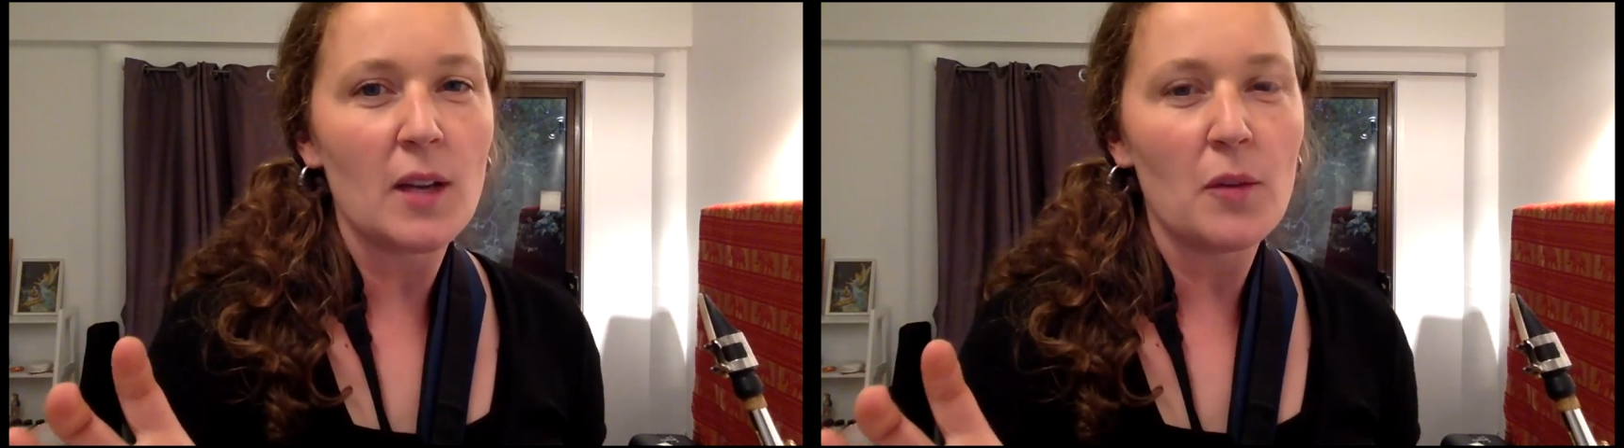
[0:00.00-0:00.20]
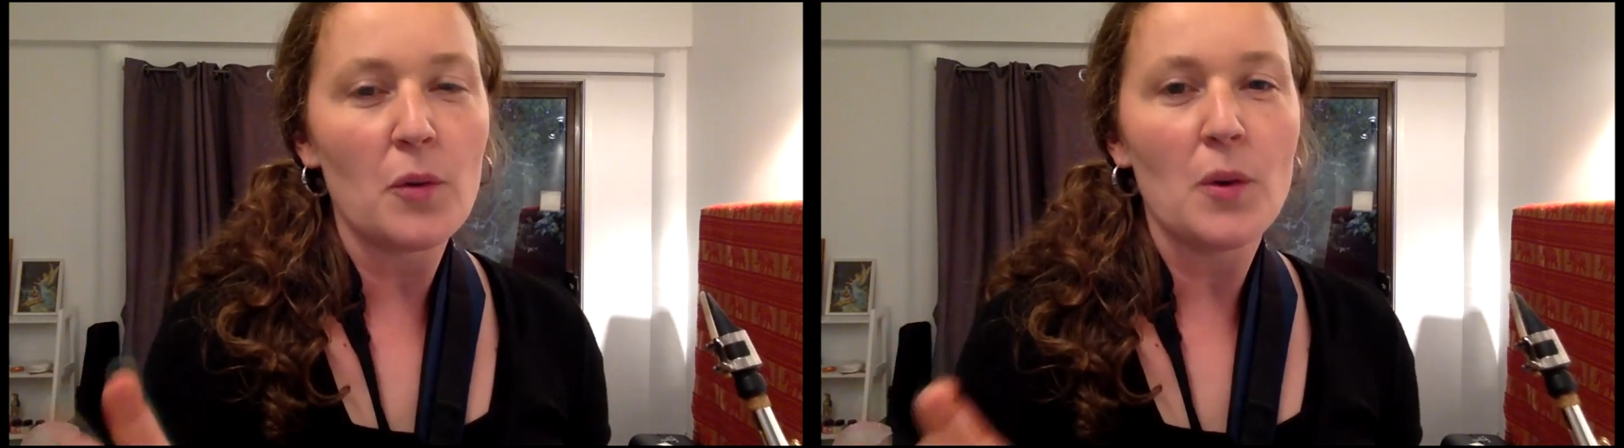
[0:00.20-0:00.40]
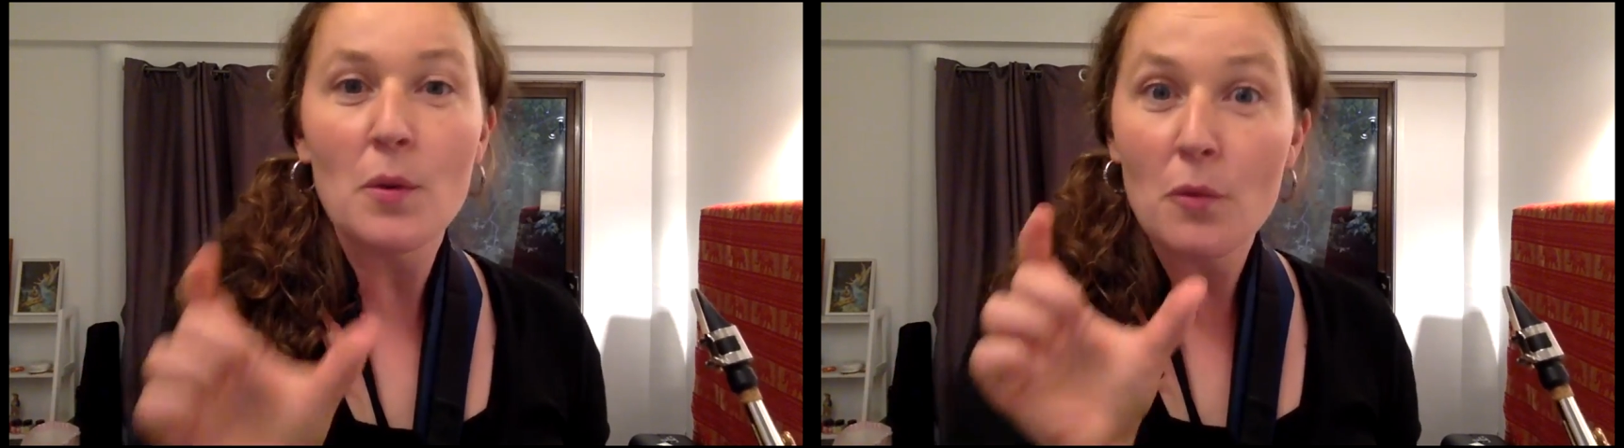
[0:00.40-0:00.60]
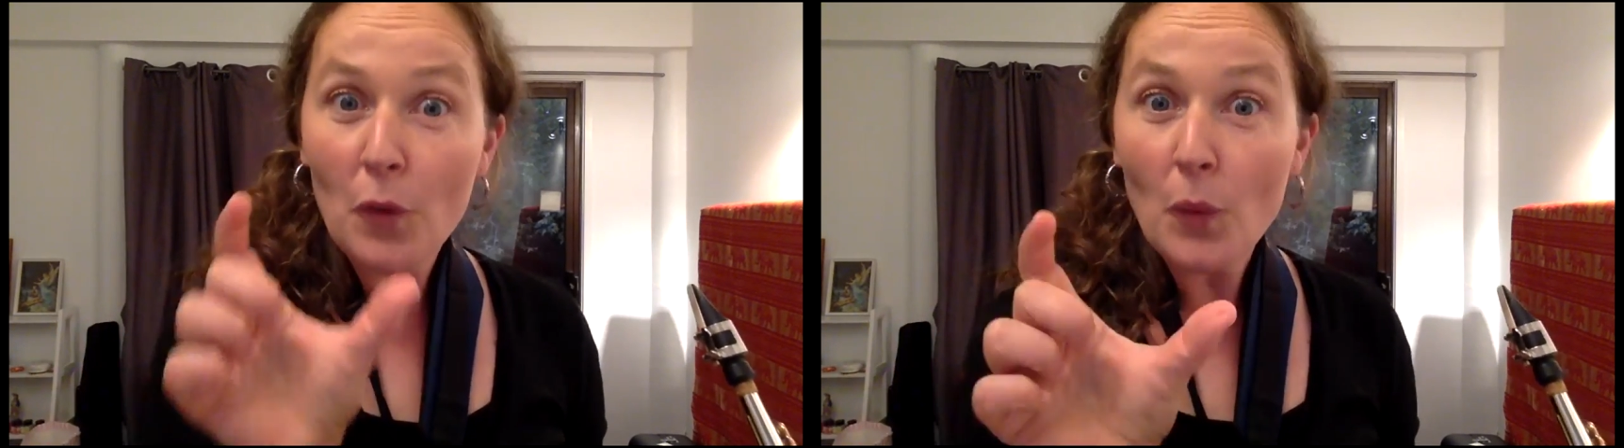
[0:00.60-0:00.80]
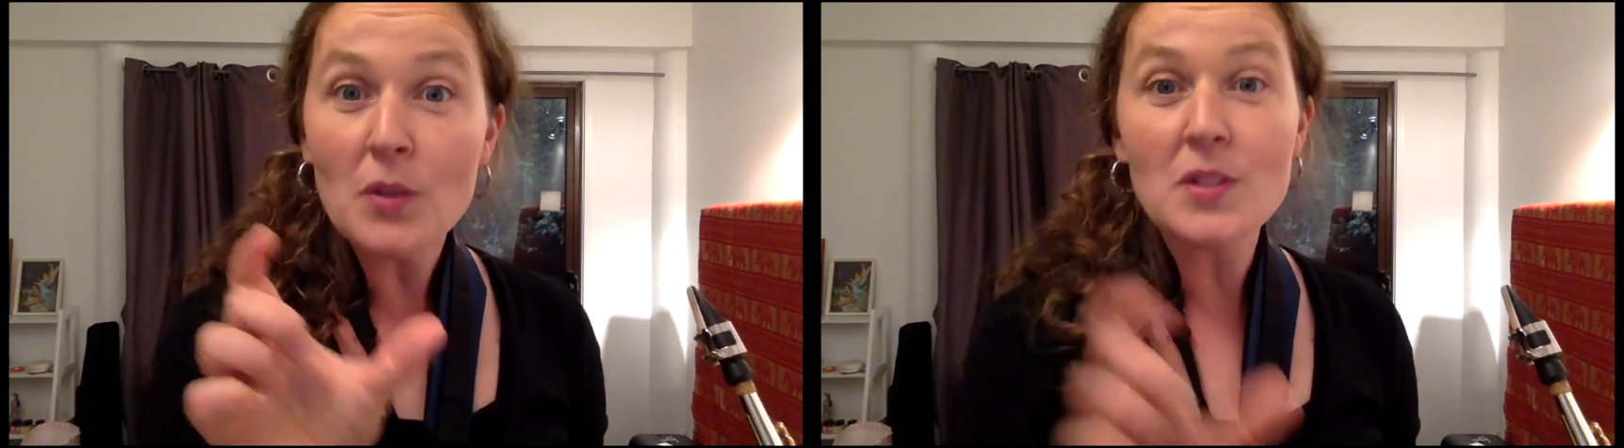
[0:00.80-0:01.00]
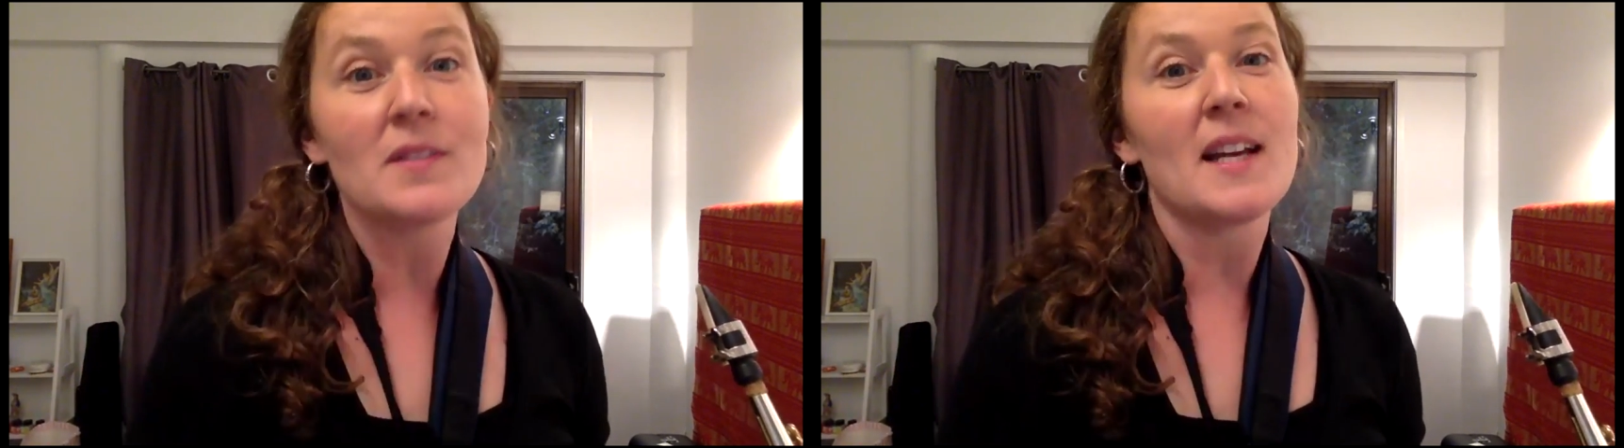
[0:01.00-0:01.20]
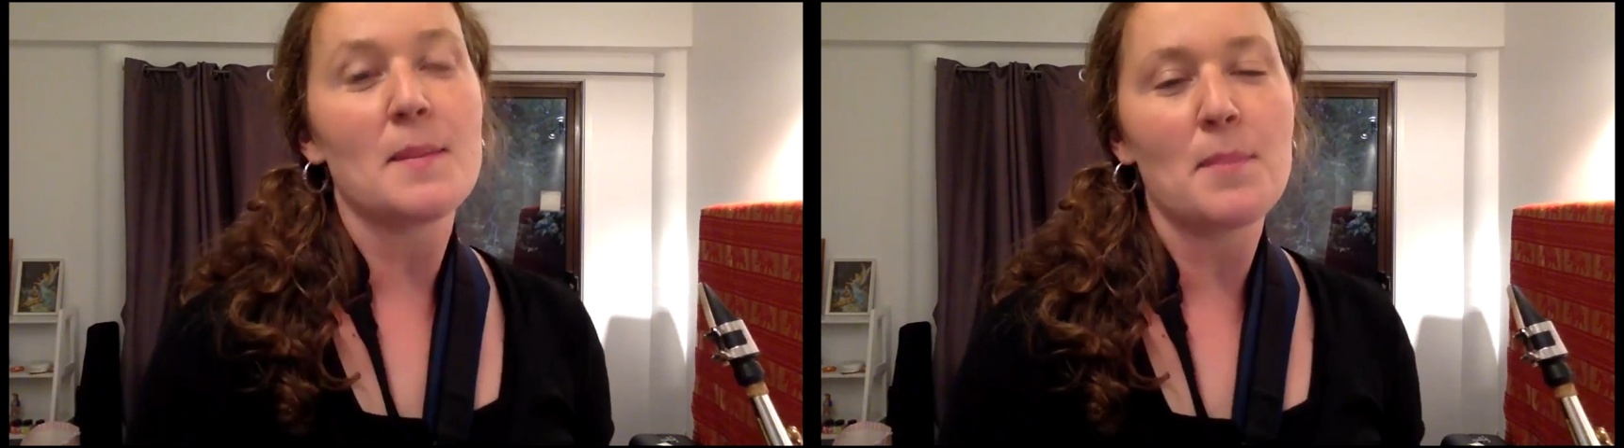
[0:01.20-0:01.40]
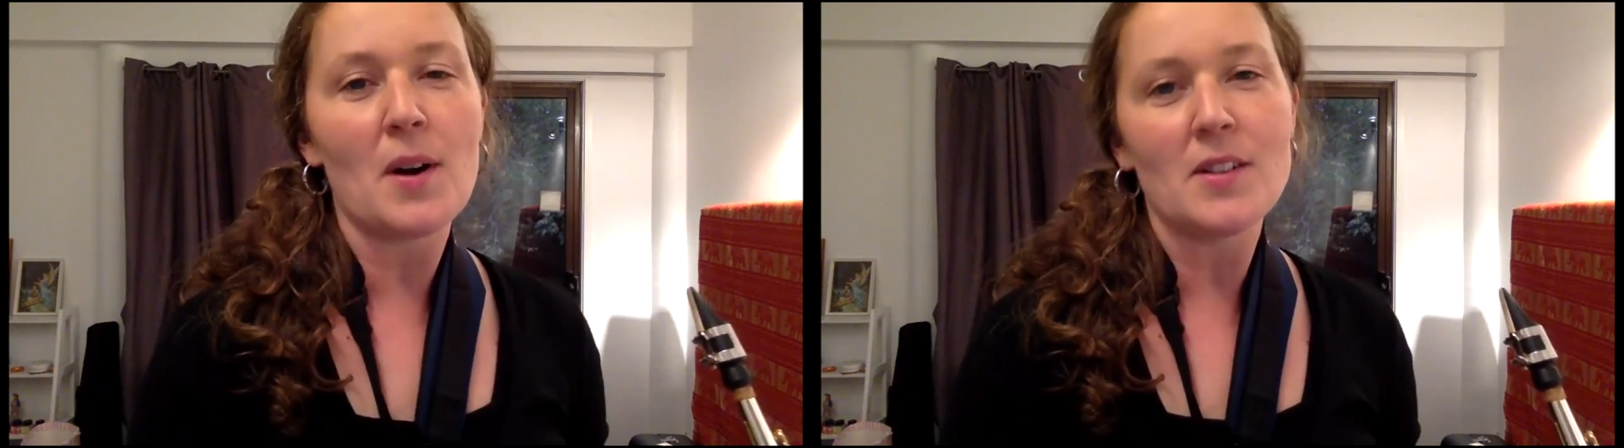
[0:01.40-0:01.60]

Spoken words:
for you, focus on that bar.